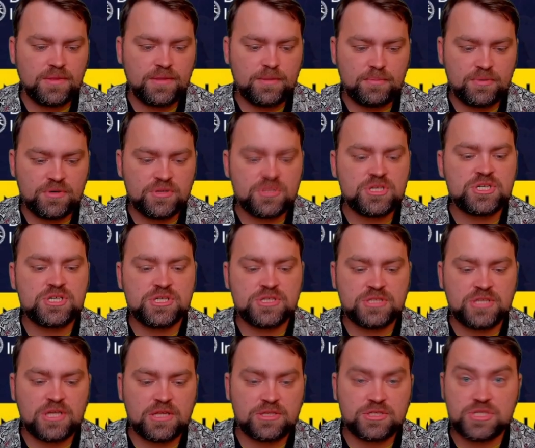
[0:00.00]
The British
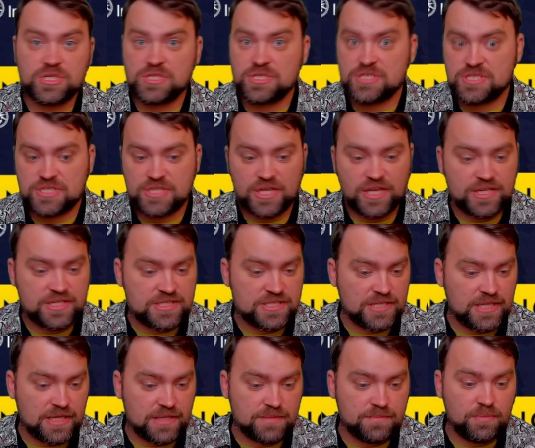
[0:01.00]
intelligence says
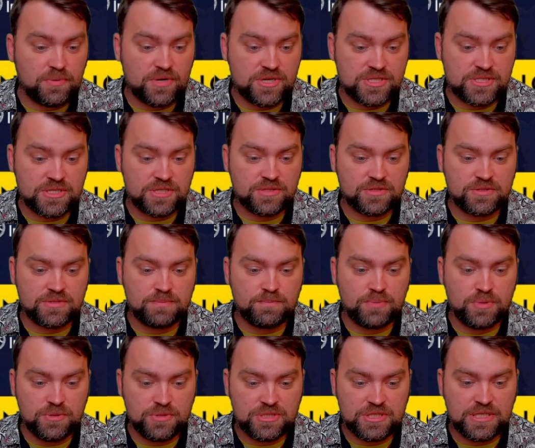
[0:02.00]
that President
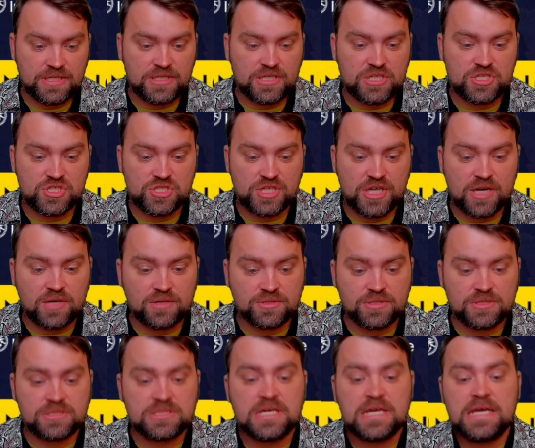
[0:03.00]
Putin is
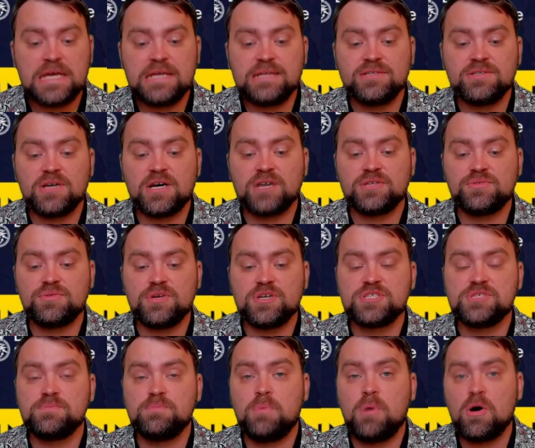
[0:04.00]
scheduled to
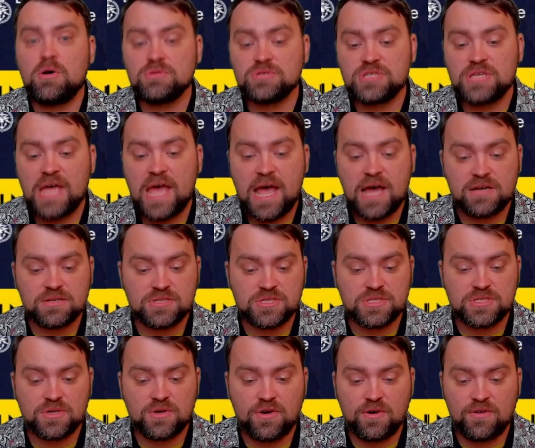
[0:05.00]
address both
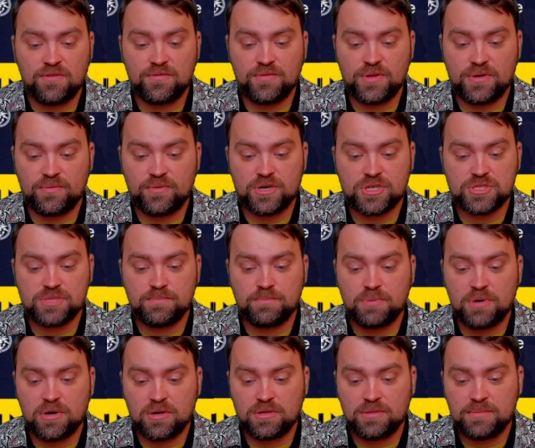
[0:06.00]
houses of the Russian
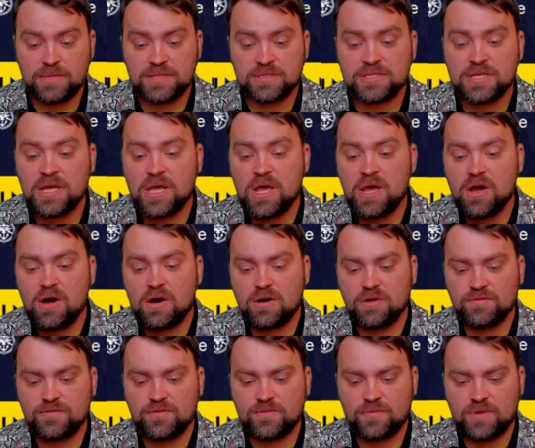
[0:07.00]
parliament
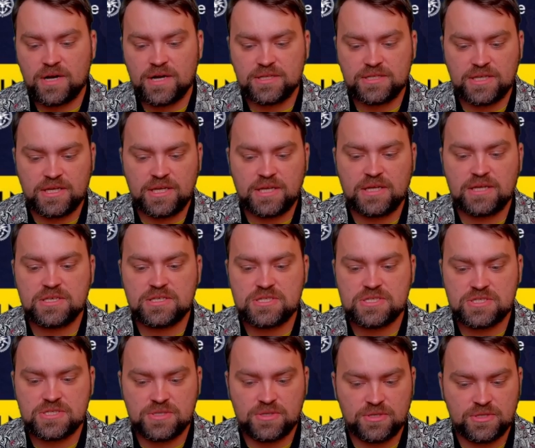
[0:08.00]
on Friday
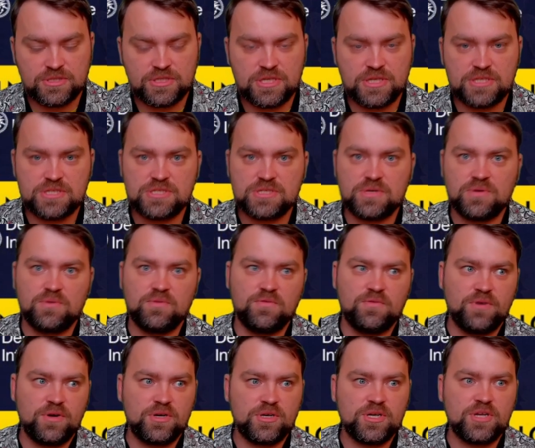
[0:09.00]
30, so
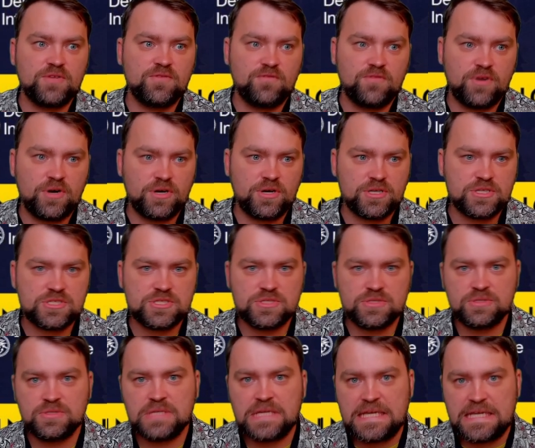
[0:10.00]
very, very
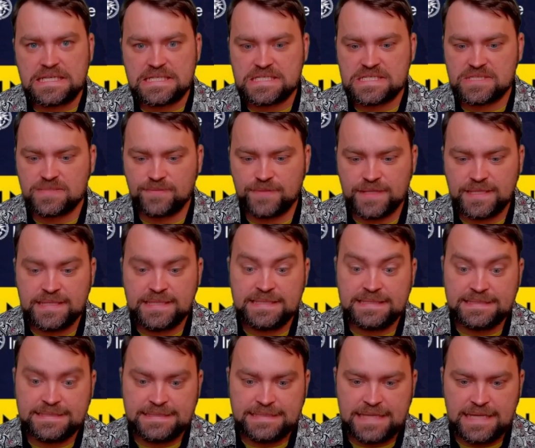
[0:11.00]
soon, in 3
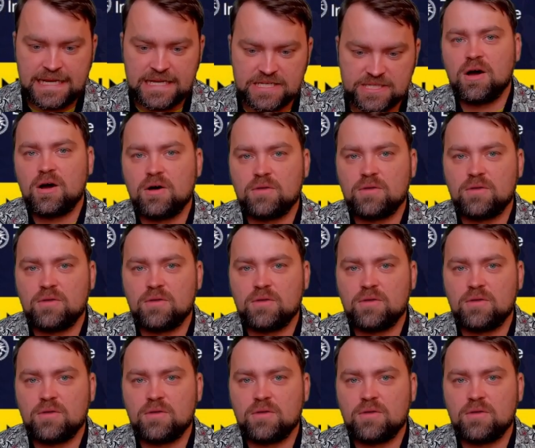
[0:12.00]
days.